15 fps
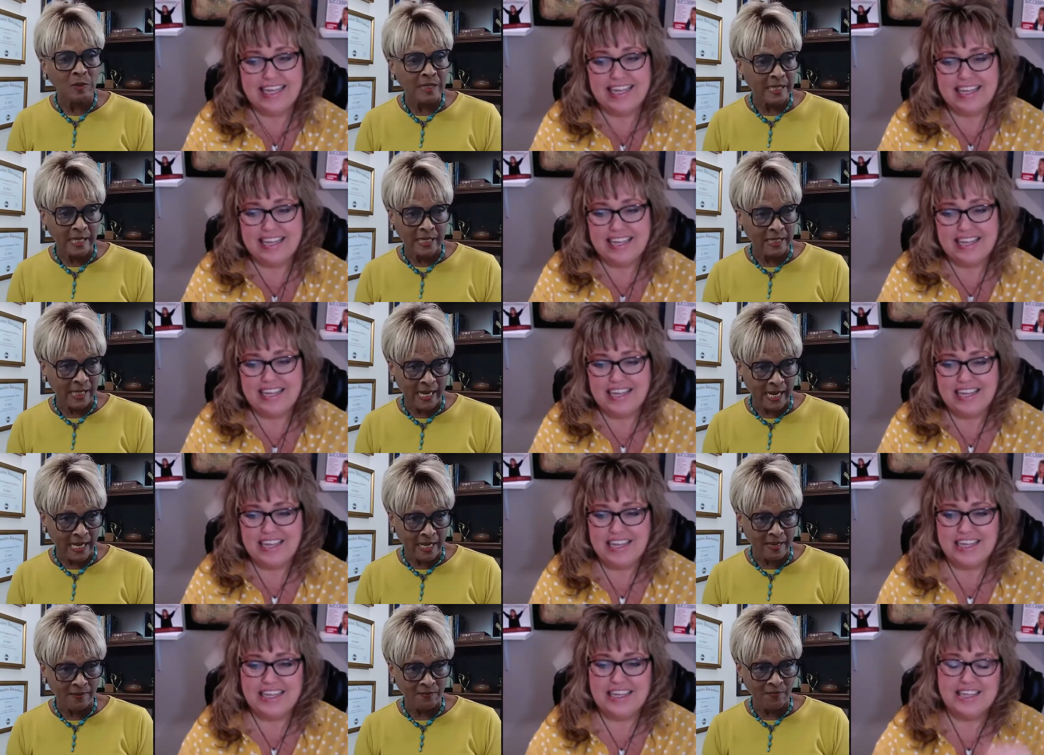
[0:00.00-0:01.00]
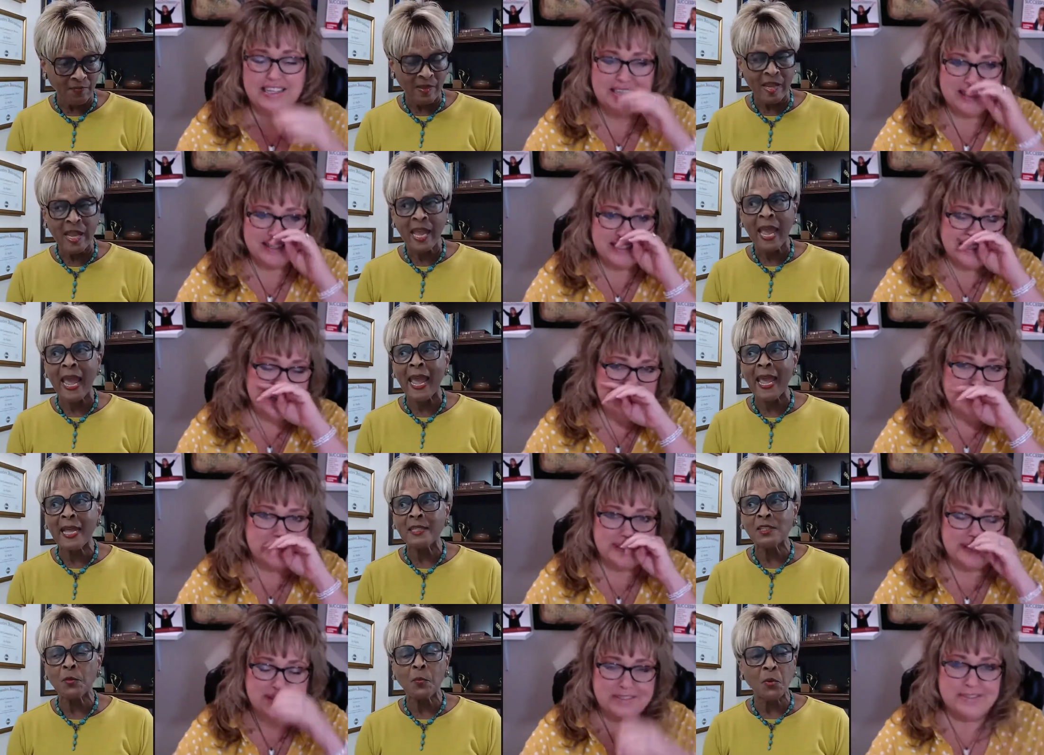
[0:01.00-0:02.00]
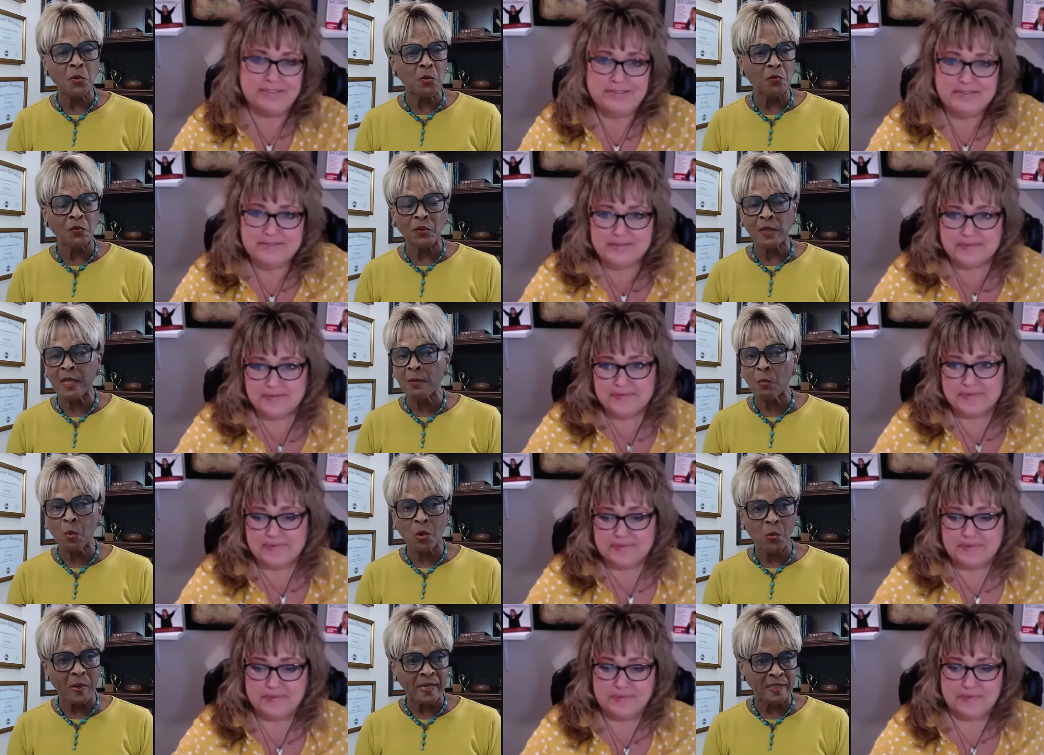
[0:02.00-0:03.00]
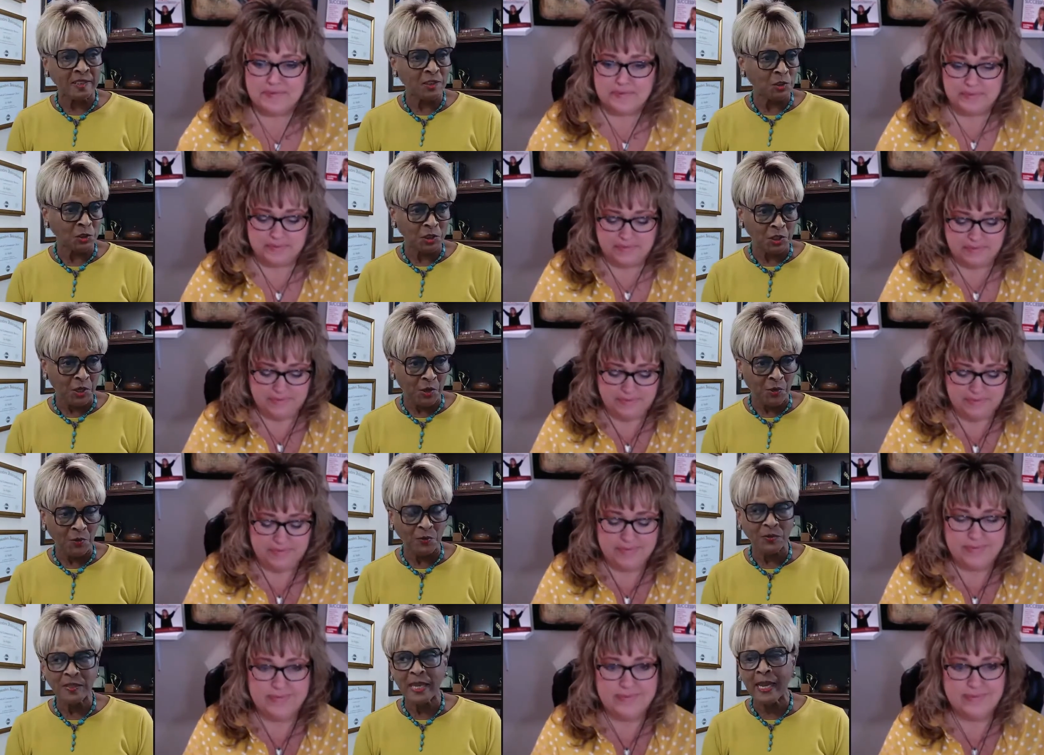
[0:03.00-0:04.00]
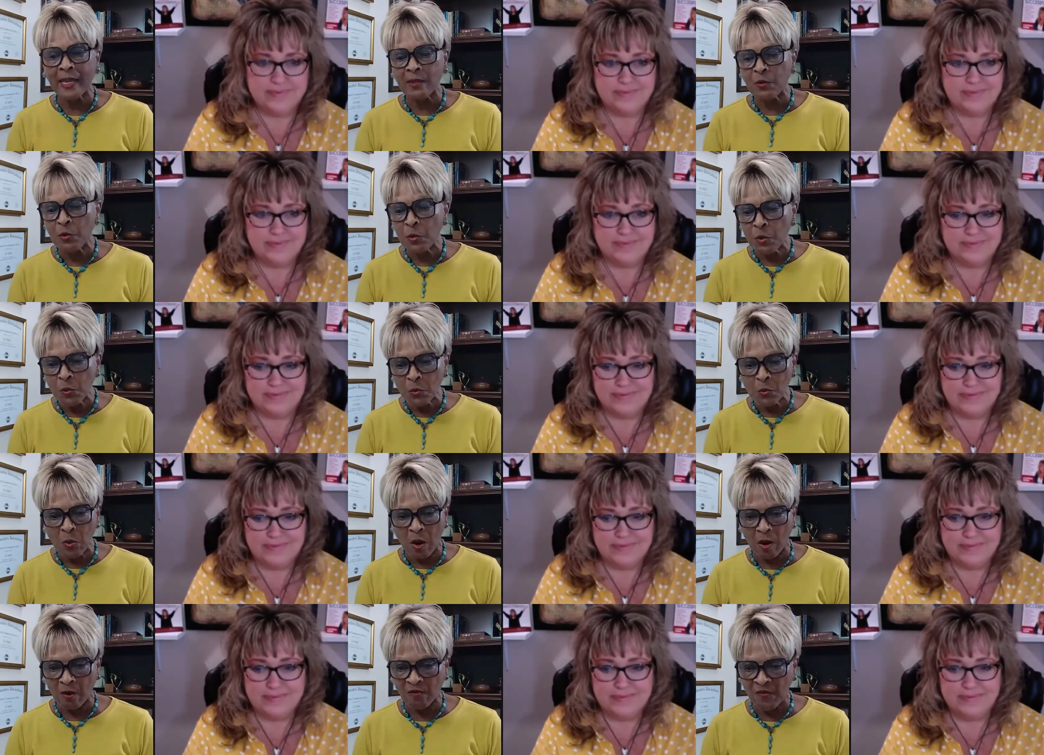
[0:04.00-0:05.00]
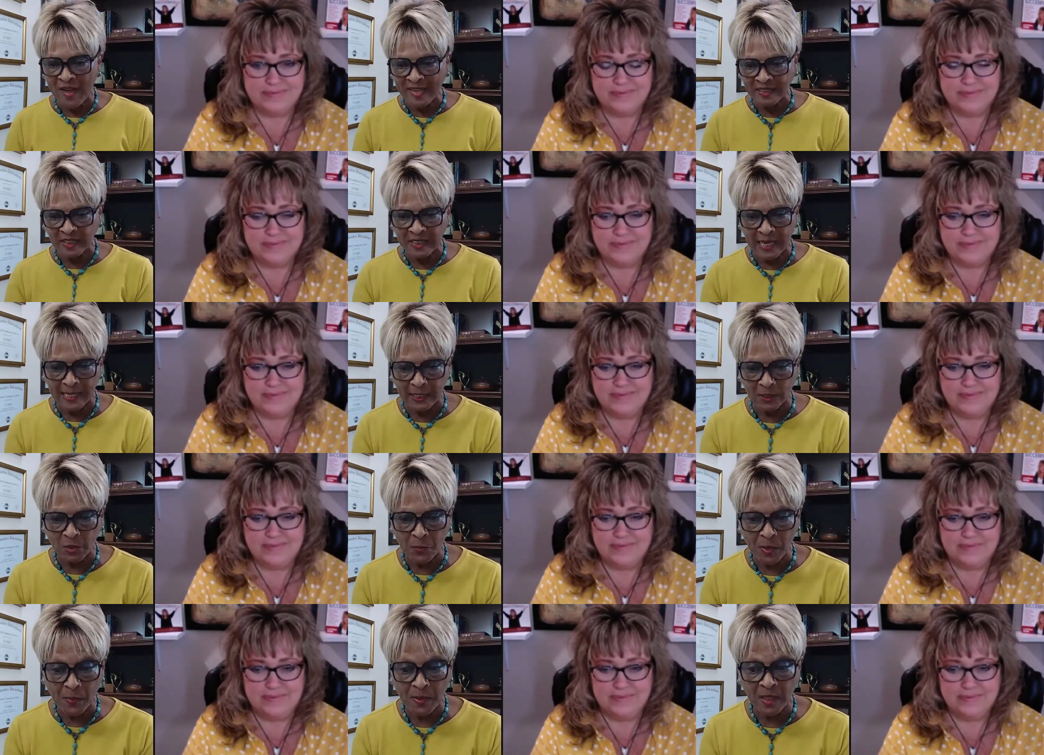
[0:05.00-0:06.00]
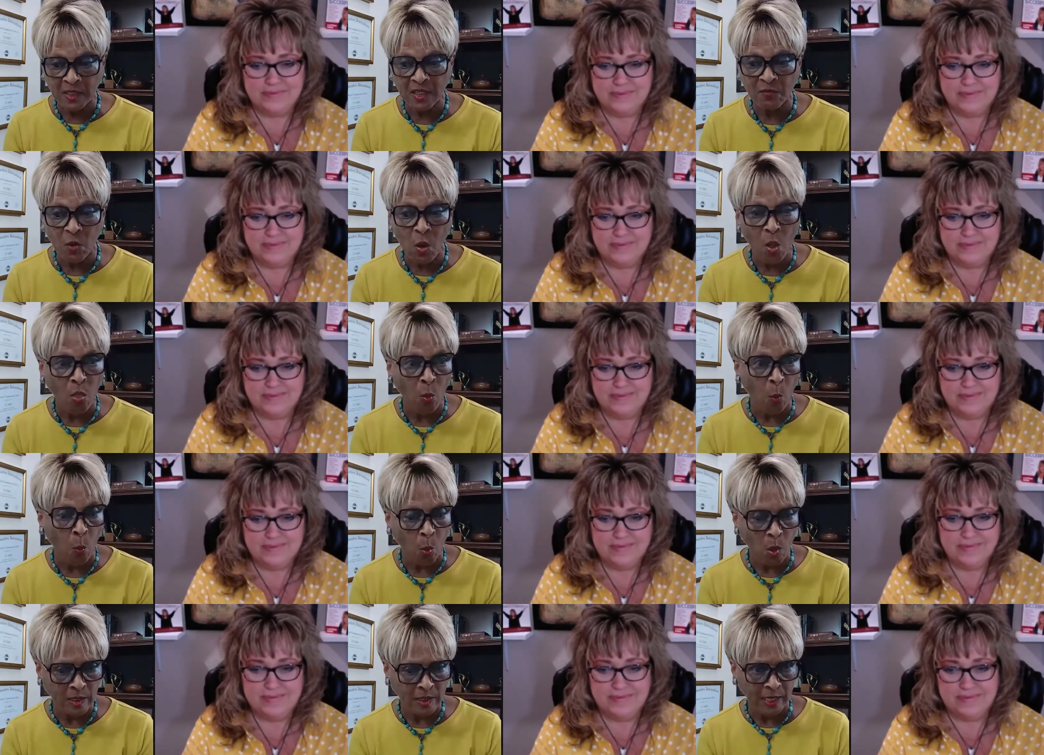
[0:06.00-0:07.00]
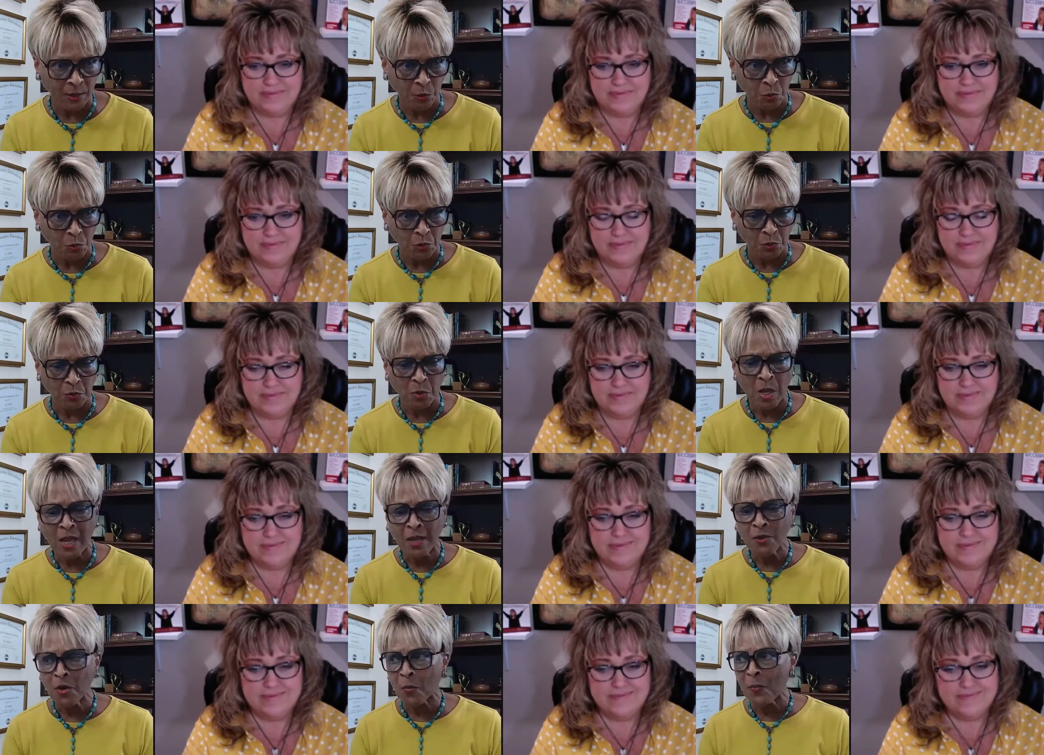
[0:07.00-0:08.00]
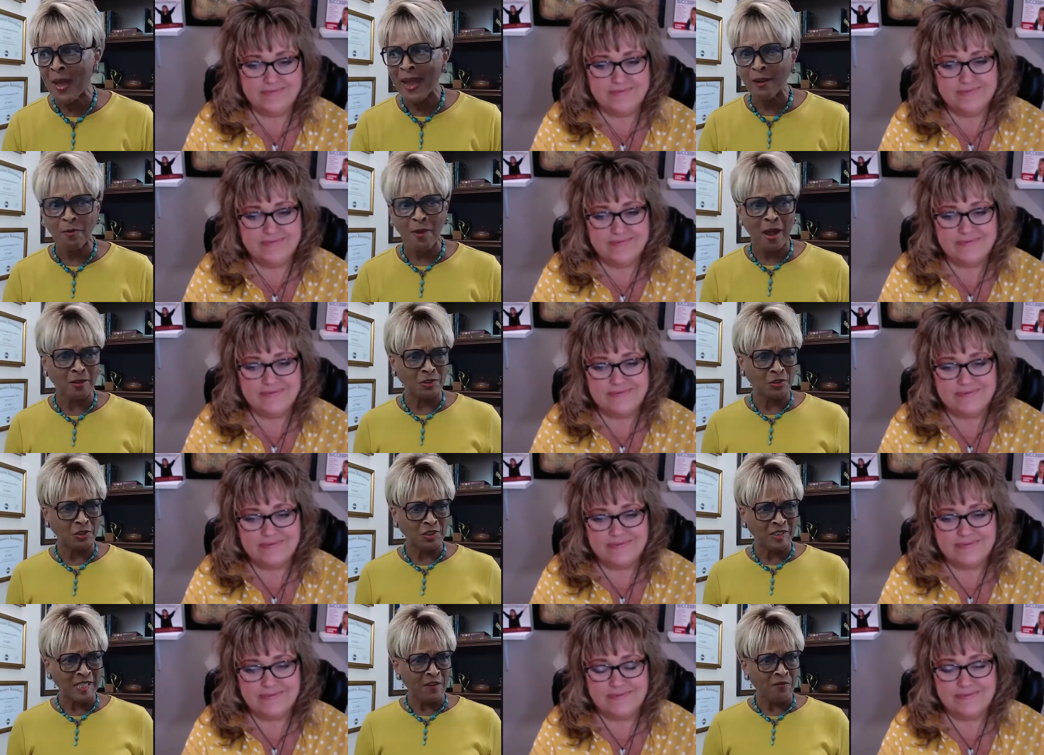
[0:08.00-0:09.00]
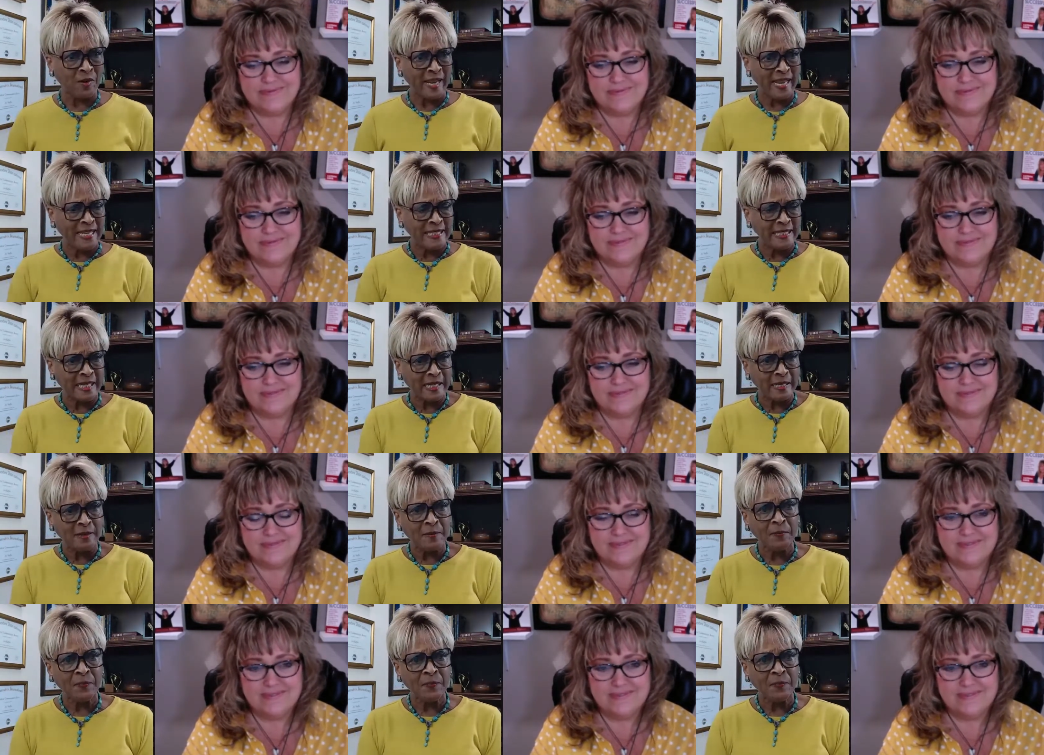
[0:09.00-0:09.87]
Speaker 1: leading lady and beautiful in more ways than she knows. And you are fascinating to me because of all the work that you do. Your background is just never ending.